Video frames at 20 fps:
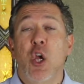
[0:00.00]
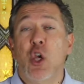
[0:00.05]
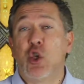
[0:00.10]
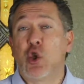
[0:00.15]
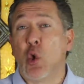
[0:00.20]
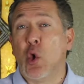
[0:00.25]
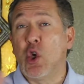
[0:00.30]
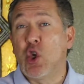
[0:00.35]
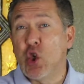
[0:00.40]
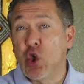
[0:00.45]

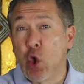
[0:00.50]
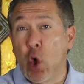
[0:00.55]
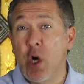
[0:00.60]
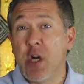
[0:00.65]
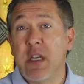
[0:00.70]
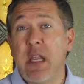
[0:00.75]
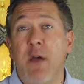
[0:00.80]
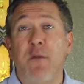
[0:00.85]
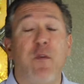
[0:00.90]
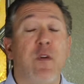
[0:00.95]
So, a
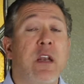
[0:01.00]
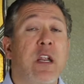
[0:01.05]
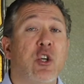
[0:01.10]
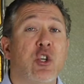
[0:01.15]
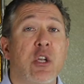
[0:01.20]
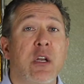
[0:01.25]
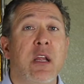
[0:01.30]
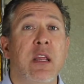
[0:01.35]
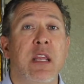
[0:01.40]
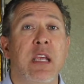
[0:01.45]
short
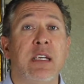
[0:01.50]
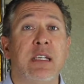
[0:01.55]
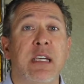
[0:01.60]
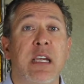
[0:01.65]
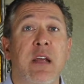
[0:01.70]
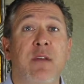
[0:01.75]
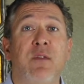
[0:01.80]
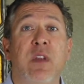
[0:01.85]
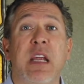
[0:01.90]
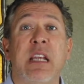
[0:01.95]
definition of this
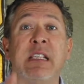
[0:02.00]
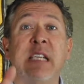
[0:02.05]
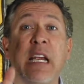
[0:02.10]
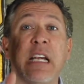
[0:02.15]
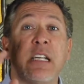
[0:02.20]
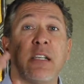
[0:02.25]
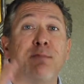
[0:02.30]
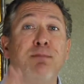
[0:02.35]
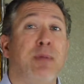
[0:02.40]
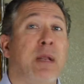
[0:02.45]
gift is
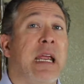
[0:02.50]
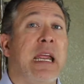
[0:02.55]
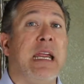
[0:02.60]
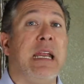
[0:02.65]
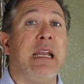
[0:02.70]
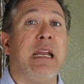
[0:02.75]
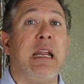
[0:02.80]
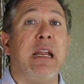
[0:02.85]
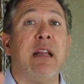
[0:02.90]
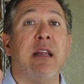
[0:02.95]

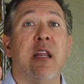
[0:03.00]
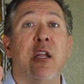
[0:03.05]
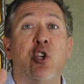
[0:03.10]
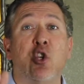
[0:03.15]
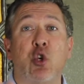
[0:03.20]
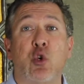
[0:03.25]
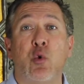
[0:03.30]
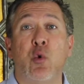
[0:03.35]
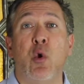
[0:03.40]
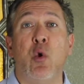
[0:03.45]
explaining the
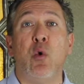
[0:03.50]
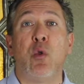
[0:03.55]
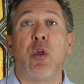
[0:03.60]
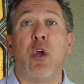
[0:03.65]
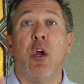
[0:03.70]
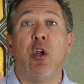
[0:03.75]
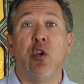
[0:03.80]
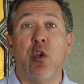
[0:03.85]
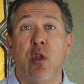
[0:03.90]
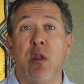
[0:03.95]

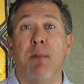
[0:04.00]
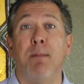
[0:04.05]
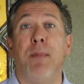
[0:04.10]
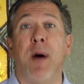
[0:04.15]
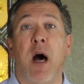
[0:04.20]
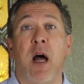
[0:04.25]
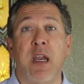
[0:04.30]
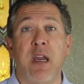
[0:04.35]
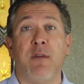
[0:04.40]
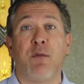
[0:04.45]
truth to the
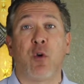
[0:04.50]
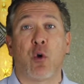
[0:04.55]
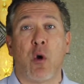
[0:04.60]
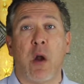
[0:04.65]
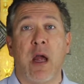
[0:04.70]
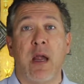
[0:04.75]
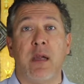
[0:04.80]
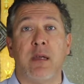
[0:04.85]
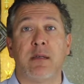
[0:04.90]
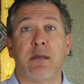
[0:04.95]
body of
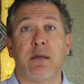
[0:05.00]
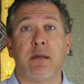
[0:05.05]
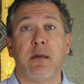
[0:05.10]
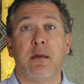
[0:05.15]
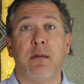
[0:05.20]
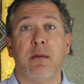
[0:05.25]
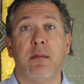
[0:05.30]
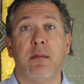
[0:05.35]
Christ.